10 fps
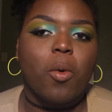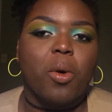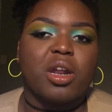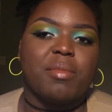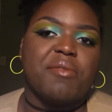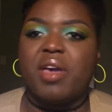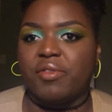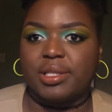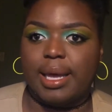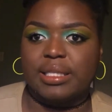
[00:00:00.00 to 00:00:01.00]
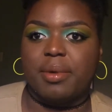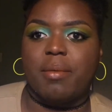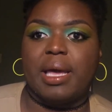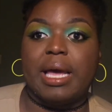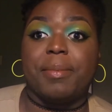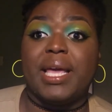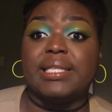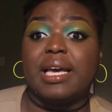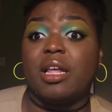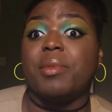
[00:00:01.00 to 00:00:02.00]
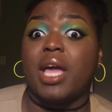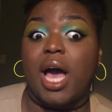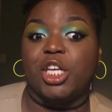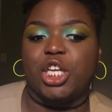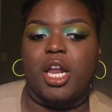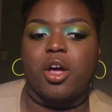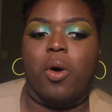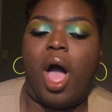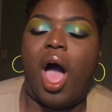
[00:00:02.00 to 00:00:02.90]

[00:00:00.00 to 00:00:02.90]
one of my favorite things about makeup is gonna be eyeshadow.